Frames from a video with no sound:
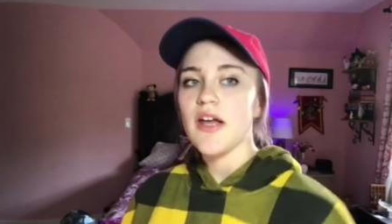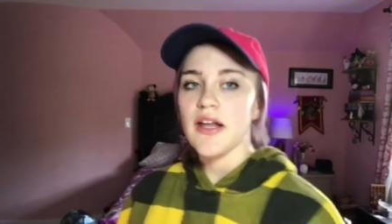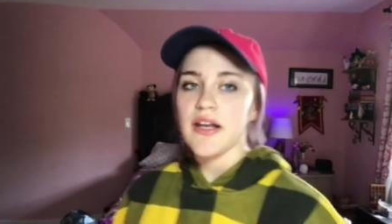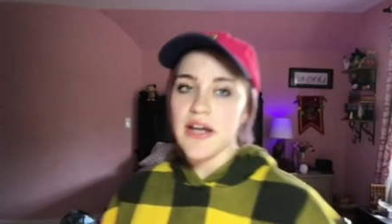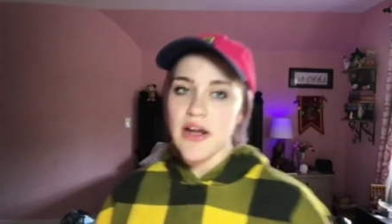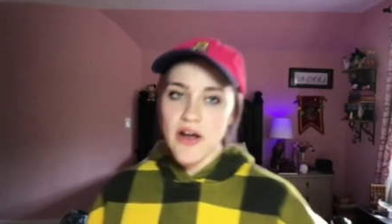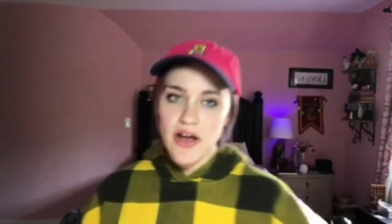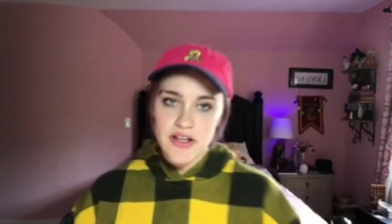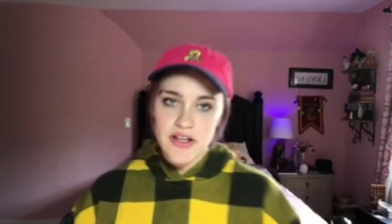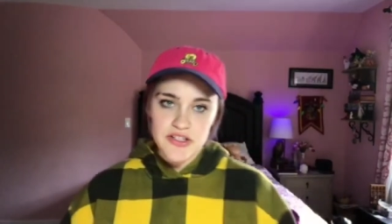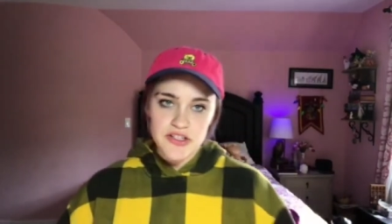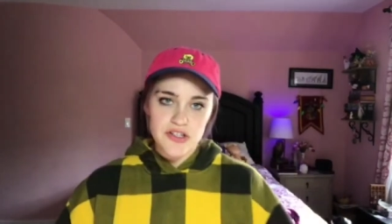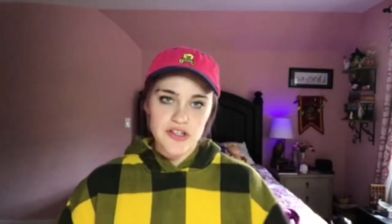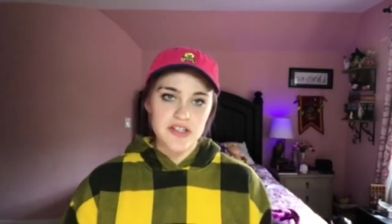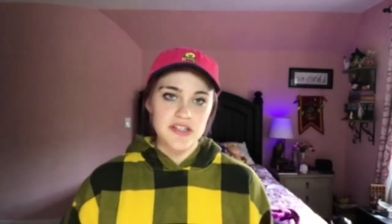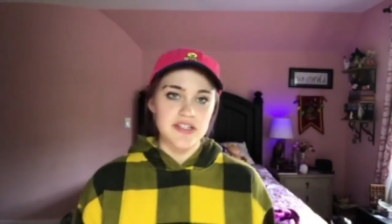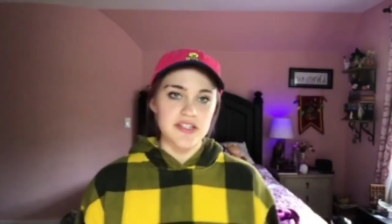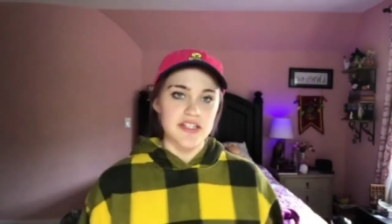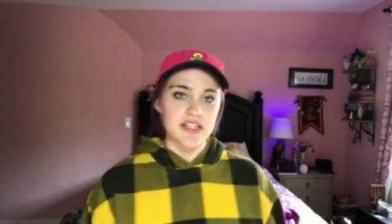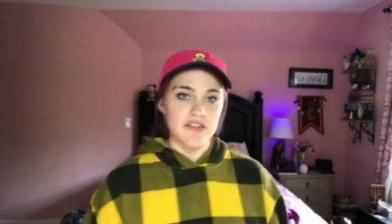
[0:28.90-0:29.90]
Now, as you can
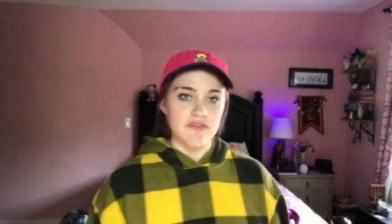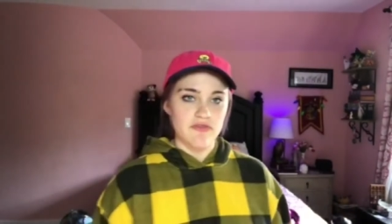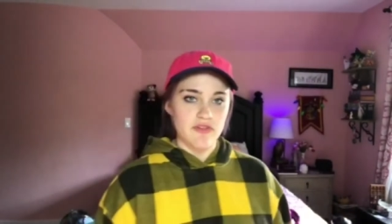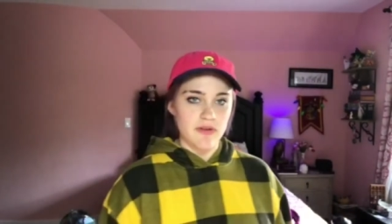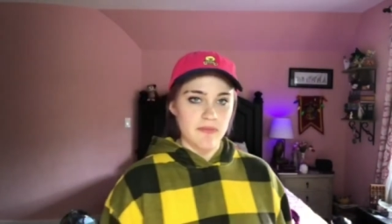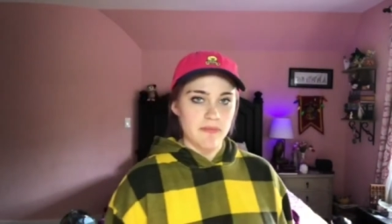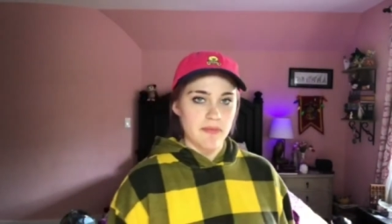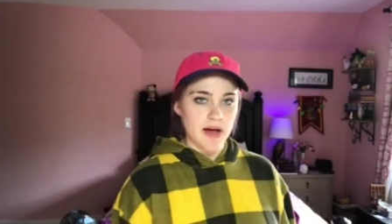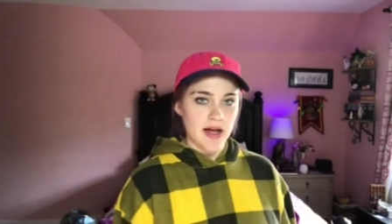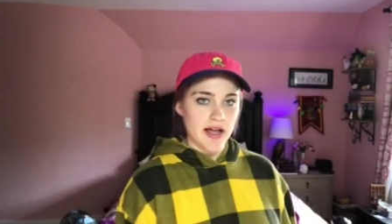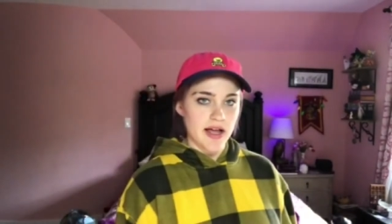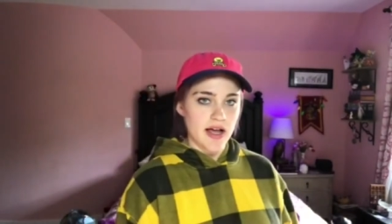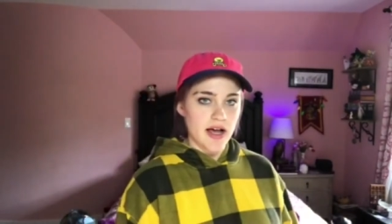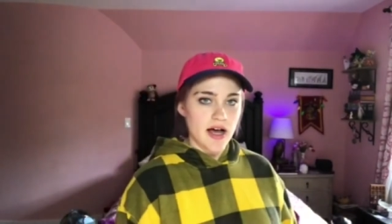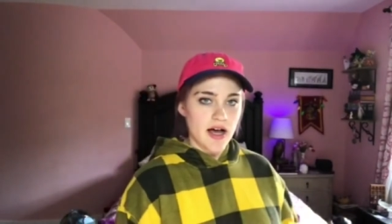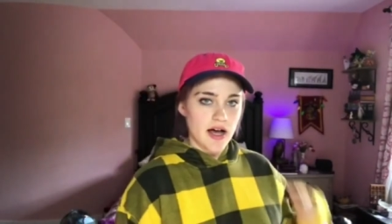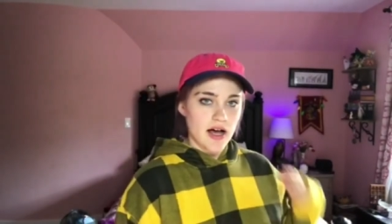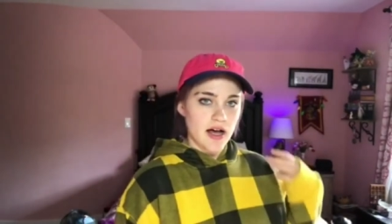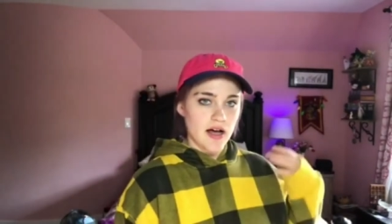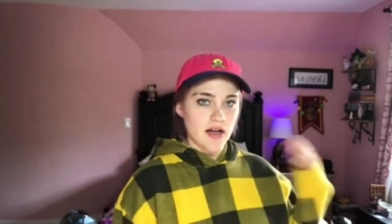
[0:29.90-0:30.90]
see from my
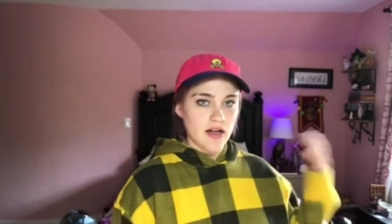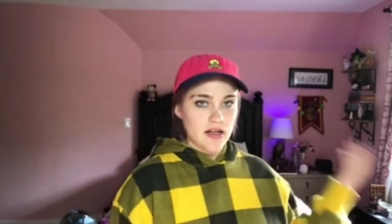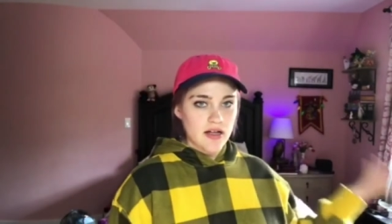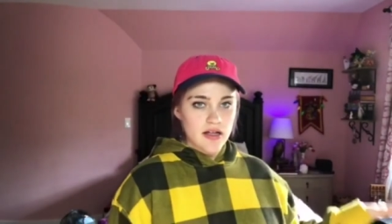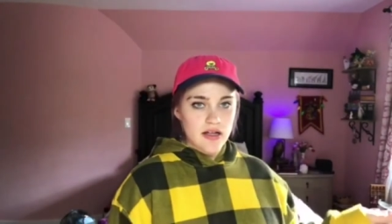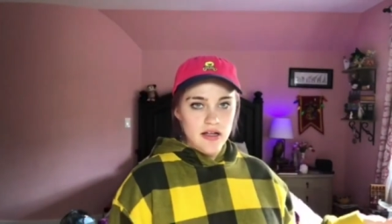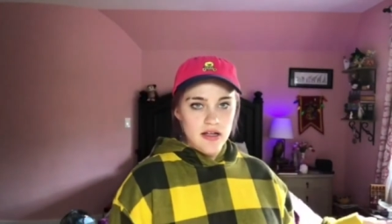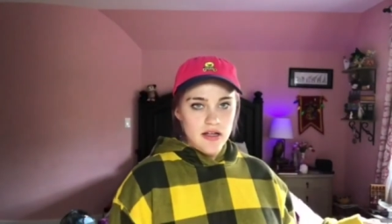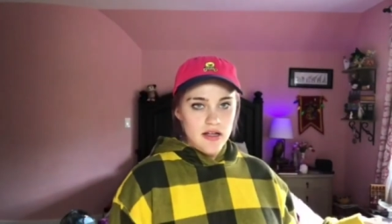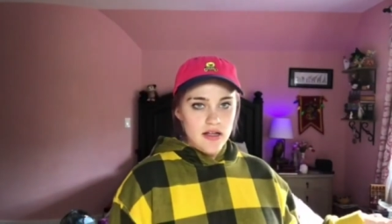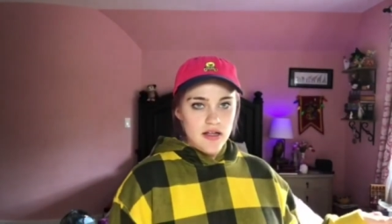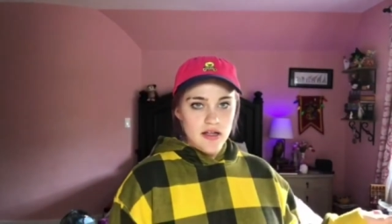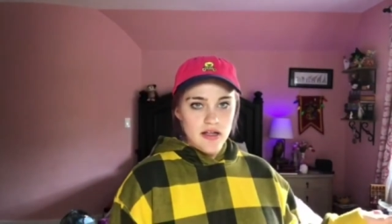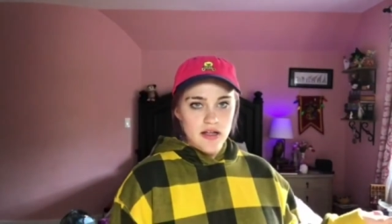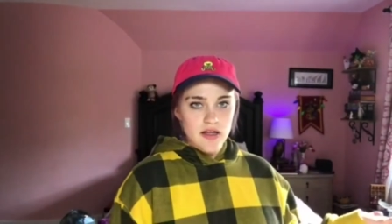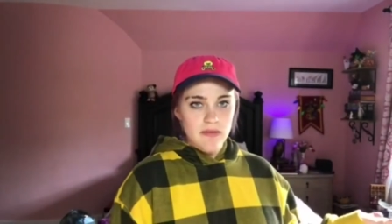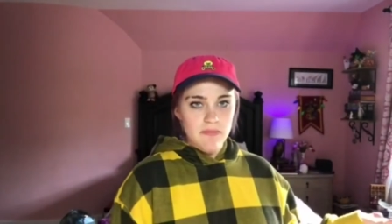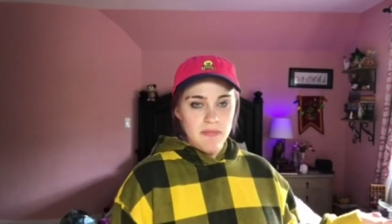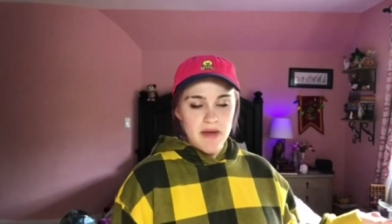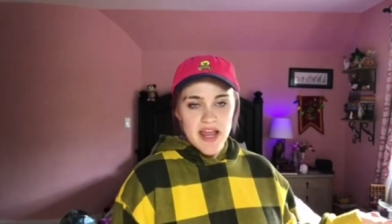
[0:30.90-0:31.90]

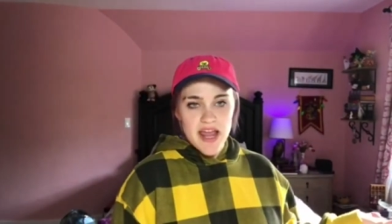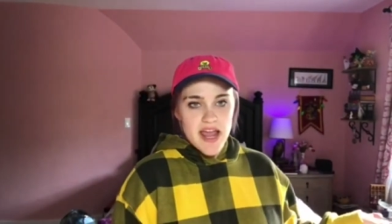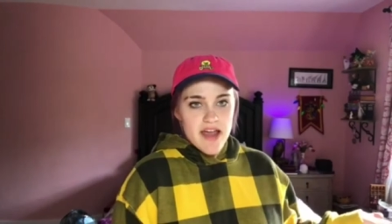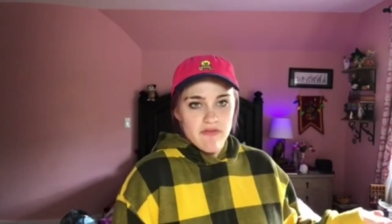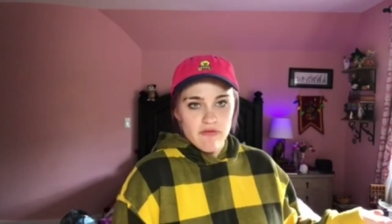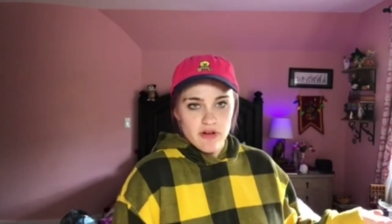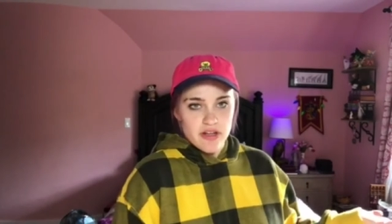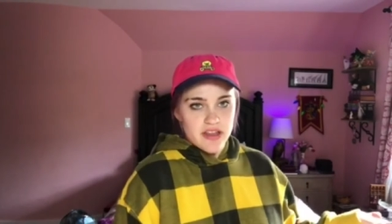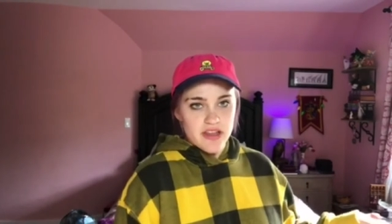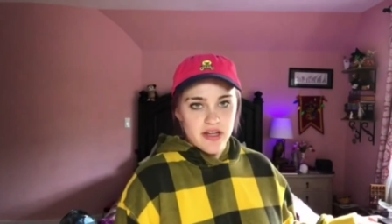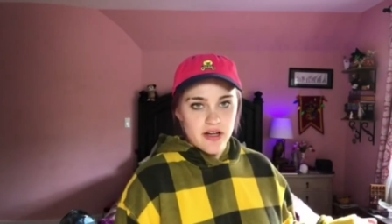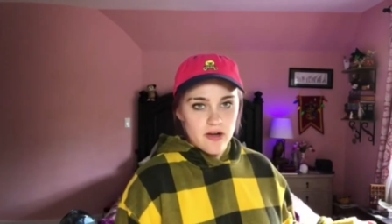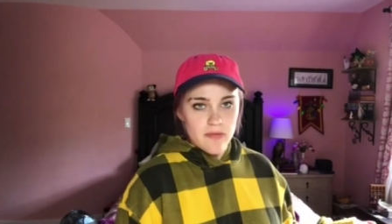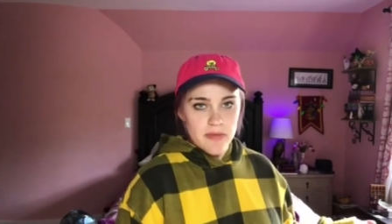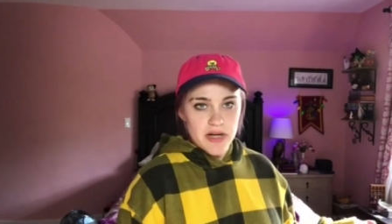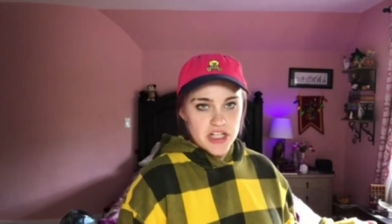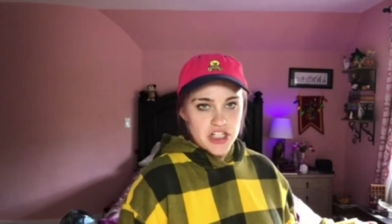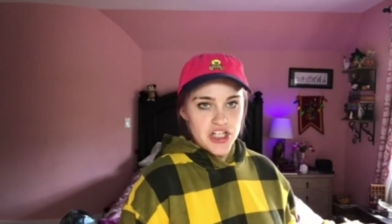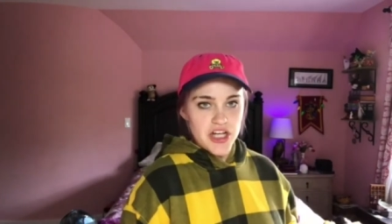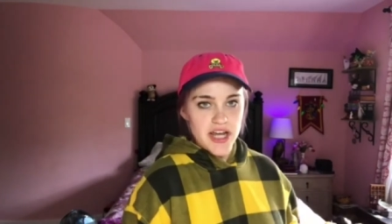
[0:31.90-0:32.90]
my everything on
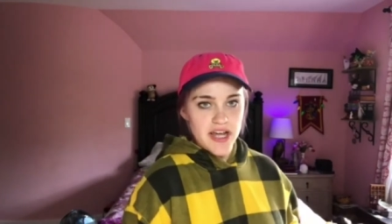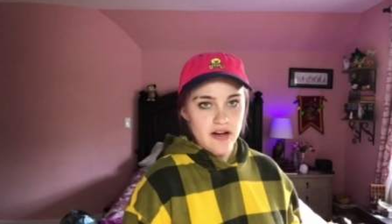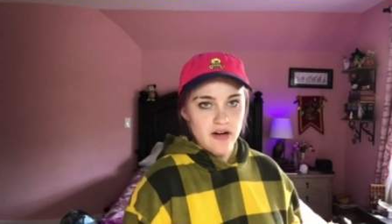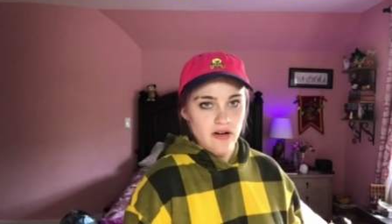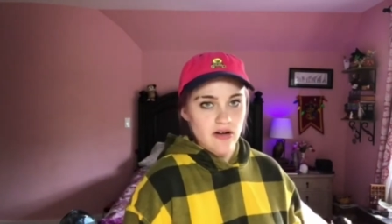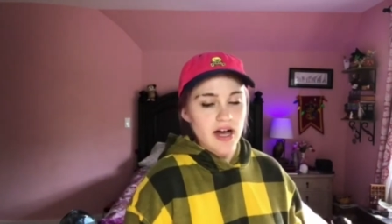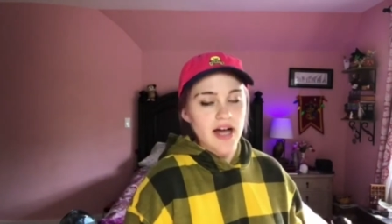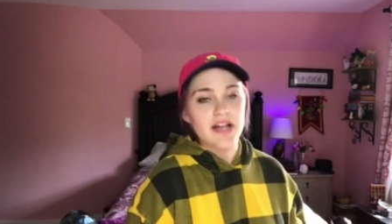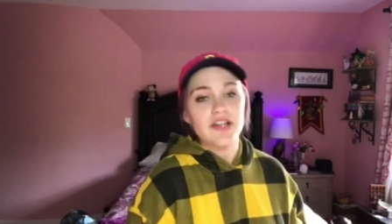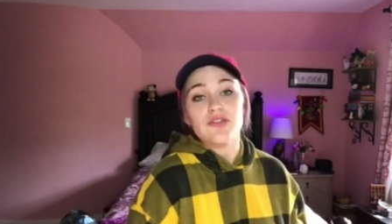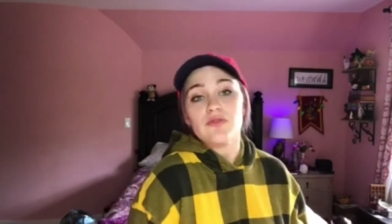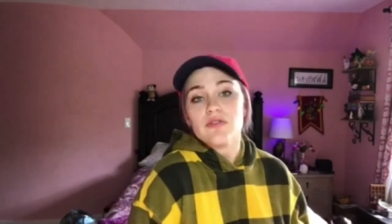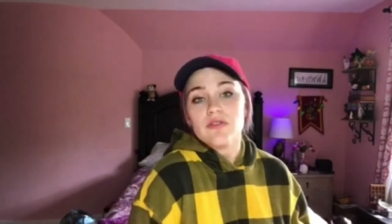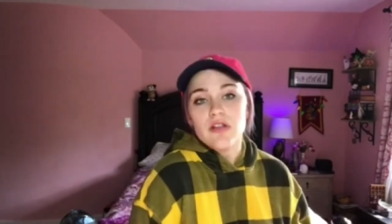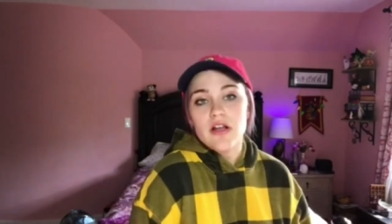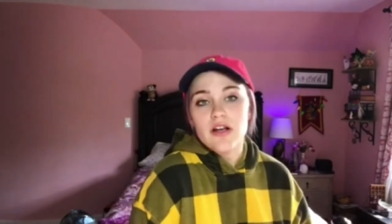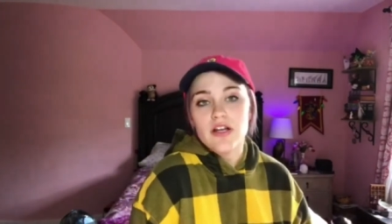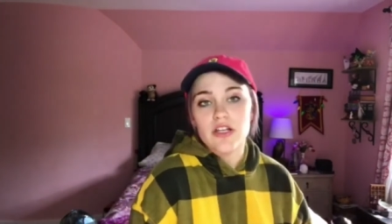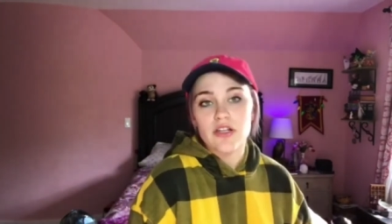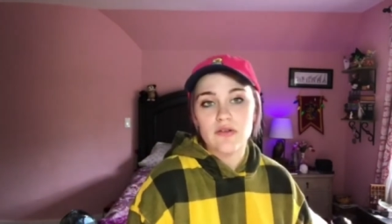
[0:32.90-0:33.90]
my channel, I do a
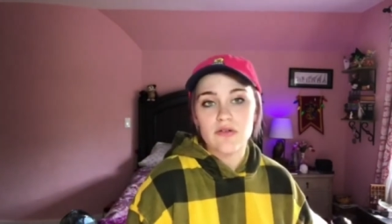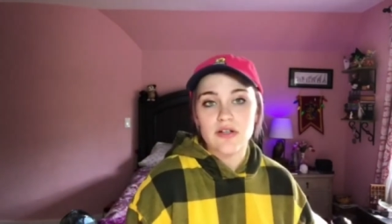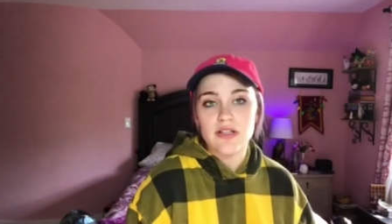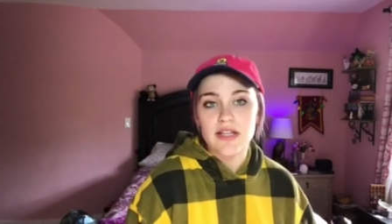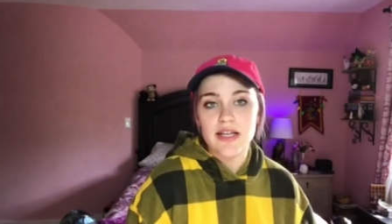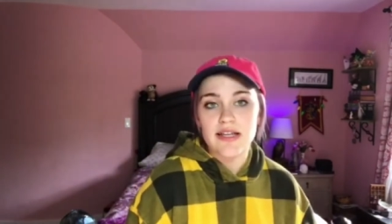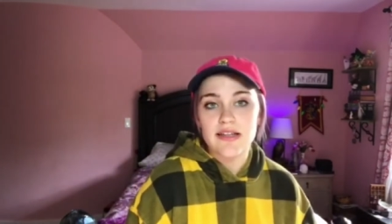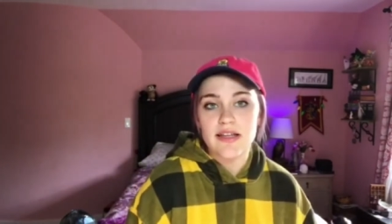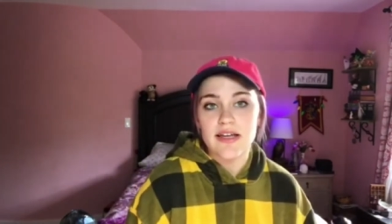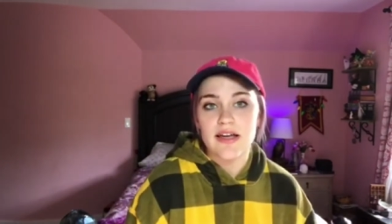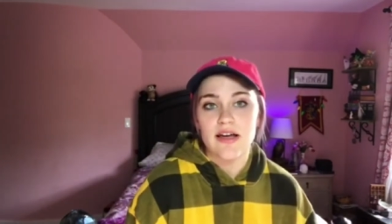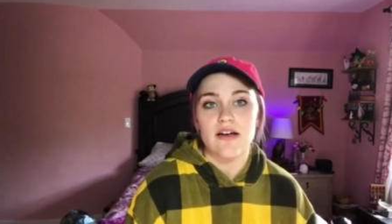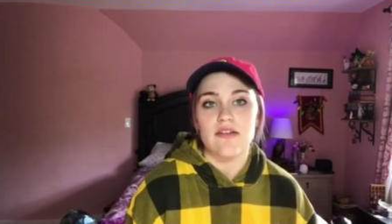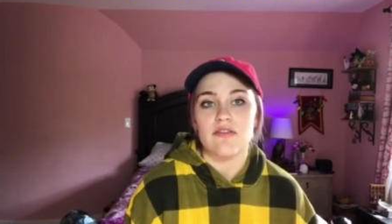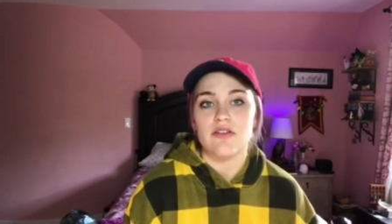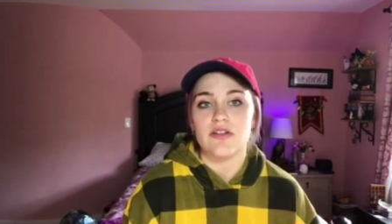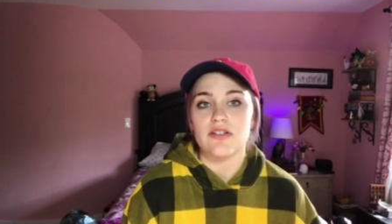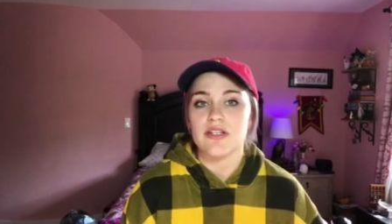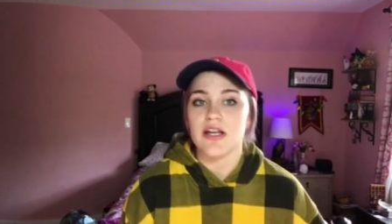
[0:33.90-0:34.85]
lot of ukulele covers.